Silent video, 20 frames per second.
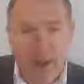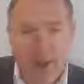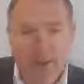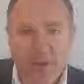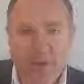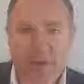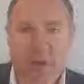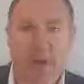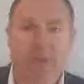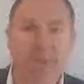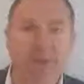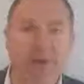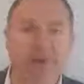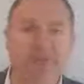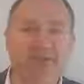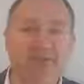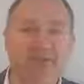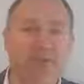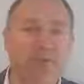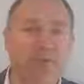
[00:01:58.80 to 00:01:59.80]
The problem
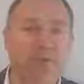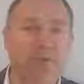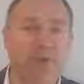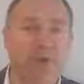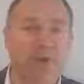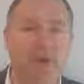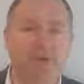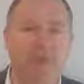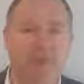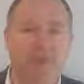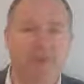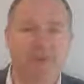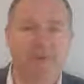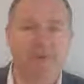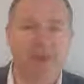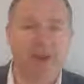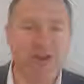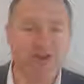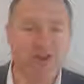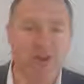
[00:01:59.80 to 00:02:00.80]
is you
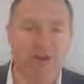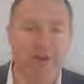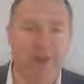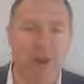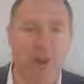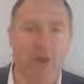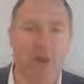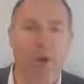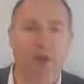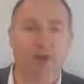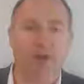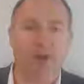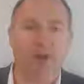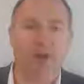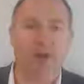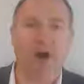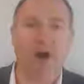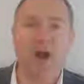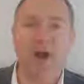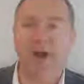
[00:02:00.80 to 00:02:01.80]
finish off that work with the
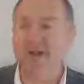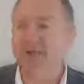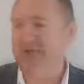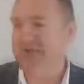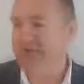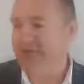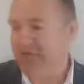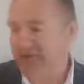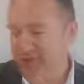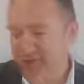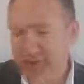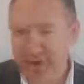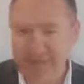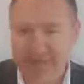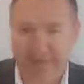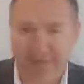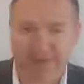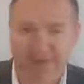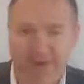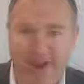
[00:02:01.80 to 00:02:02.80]
client, it's 3
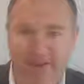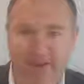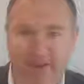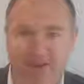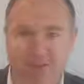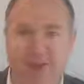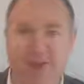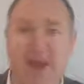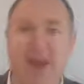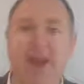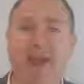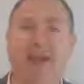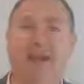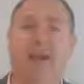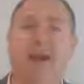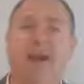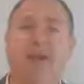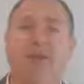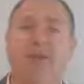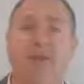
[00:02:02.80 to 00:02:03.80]
months down the track,
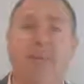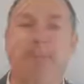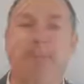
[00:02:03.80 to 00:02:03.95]
the